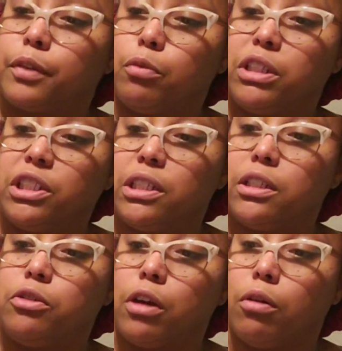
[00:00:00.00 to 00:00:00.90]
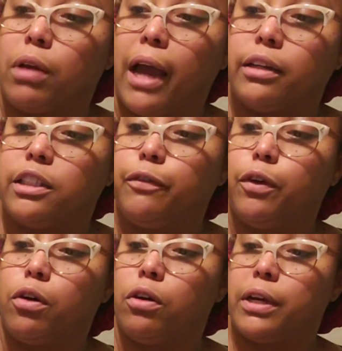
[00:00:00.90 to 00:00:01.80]
Which is, kind of
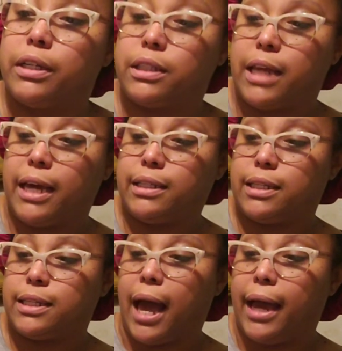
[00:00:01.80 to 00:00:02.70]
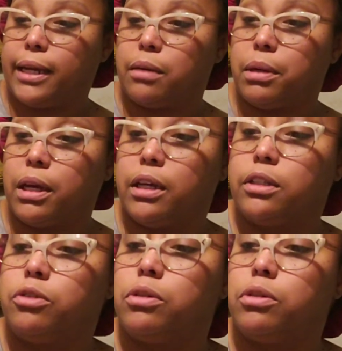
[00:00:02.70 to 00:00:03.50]
difficult in today's society because,